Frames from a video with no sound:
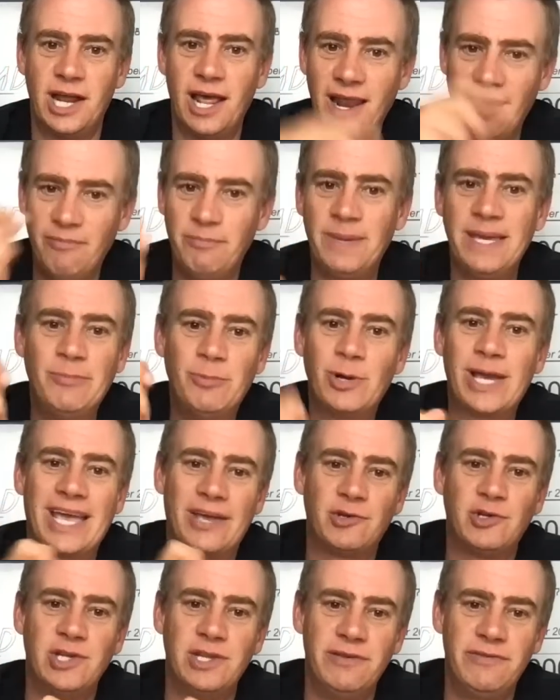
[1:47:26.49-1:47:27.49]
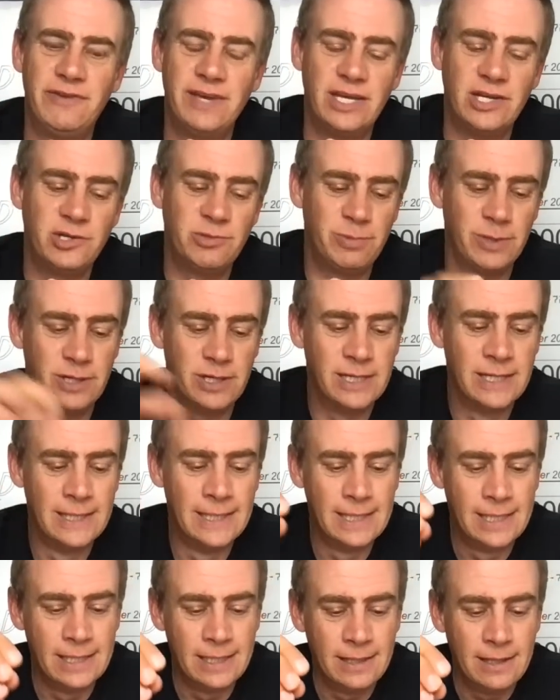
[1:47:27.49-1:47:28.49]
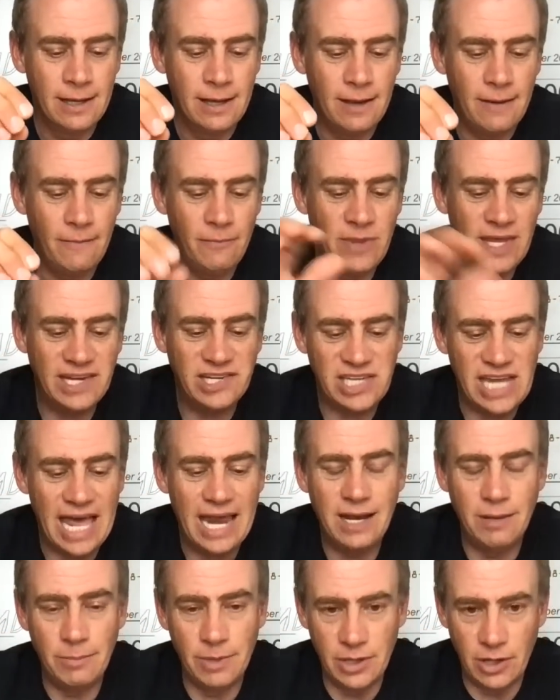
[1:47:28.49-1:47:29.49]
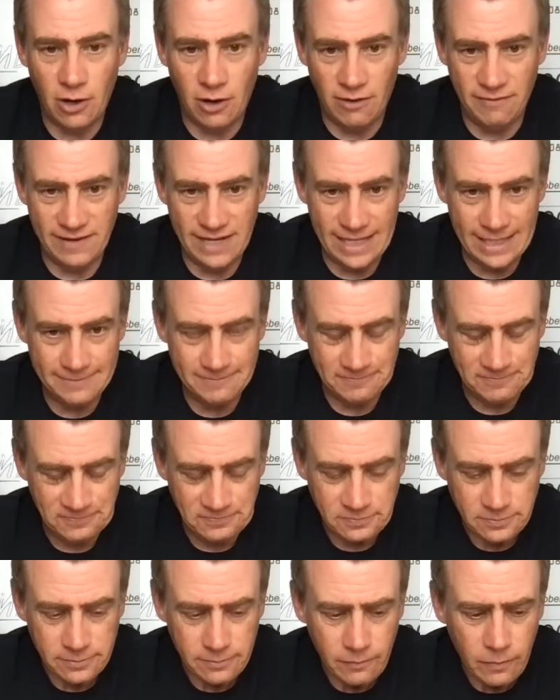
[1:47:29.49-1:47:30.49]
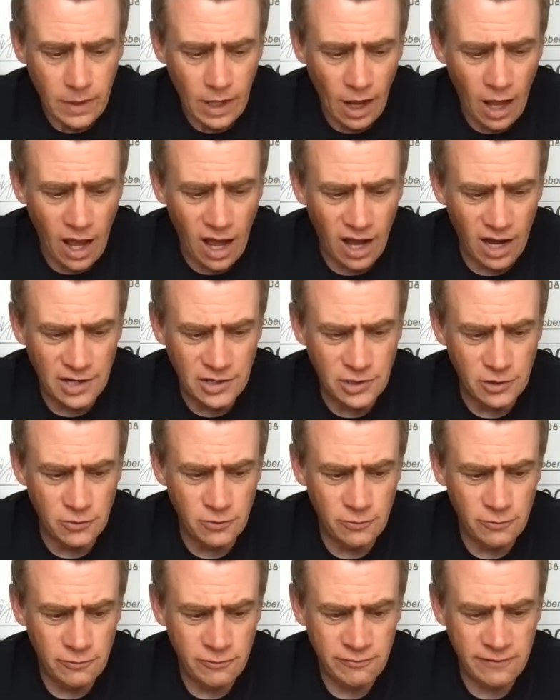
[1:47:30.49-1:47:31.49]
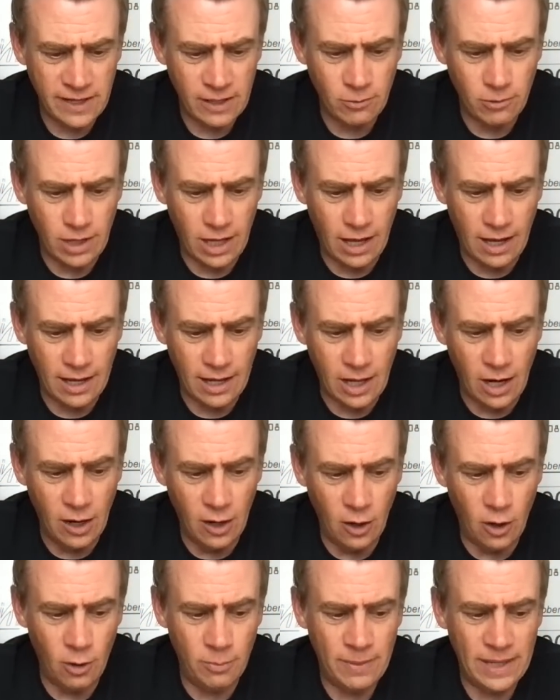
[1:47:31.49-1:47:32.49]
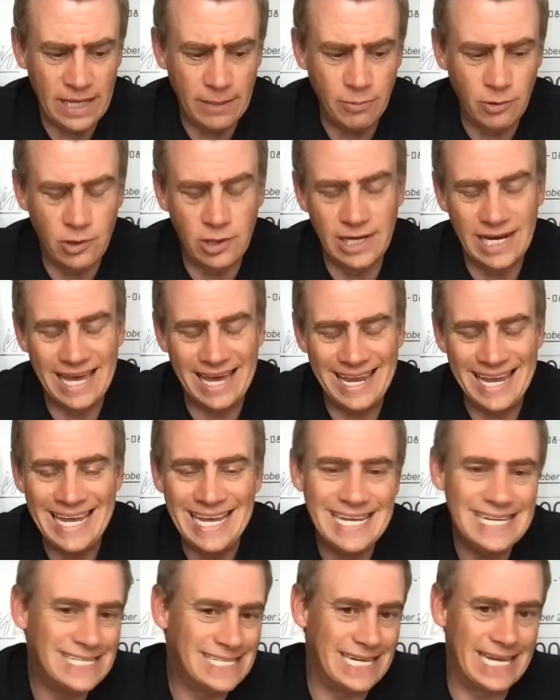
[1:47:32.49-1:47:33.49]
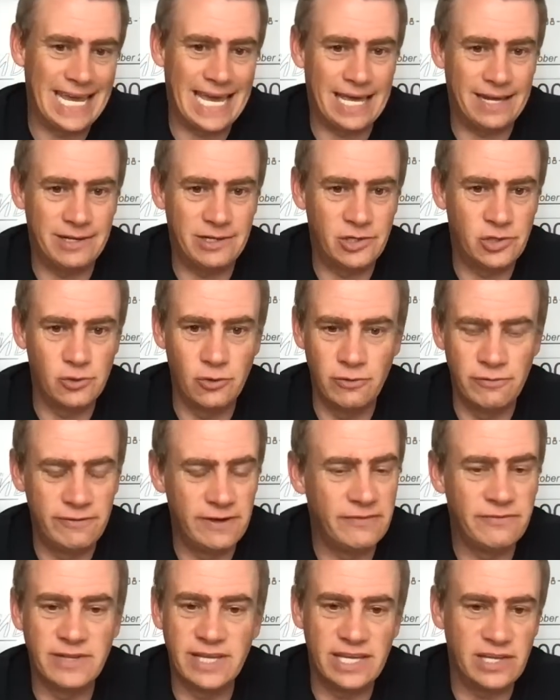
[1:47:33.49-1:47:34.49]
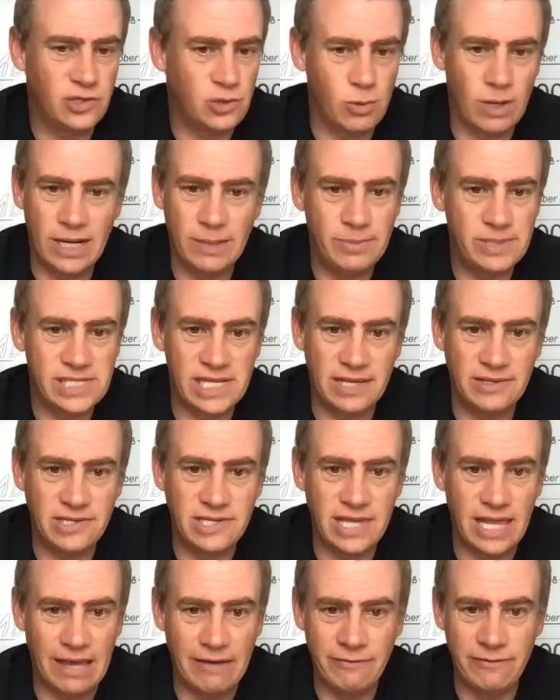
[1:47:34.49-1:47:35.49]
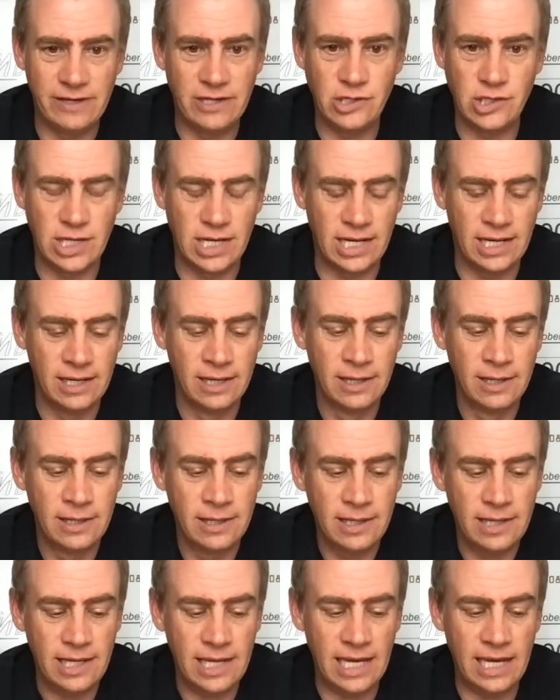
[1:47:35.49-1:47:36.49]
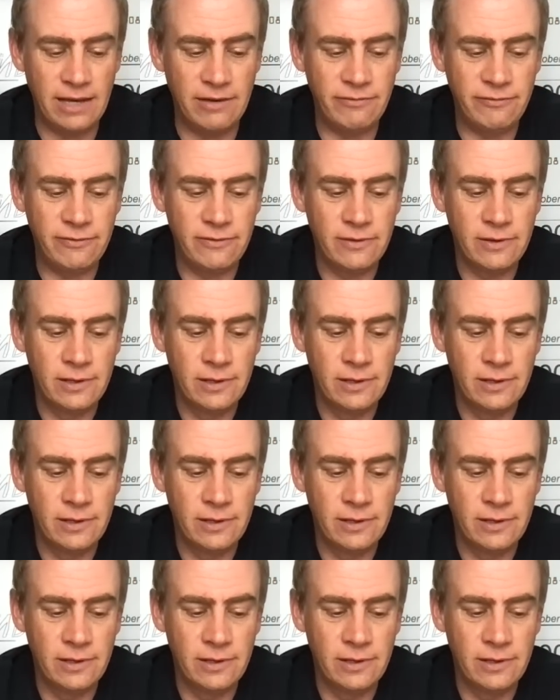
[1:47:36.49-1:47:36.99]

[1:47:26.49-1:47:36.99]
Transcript: I love people catching the fish, but this element of it, I do feel like a lot of people could easily add sort of 15-20% to their fishing if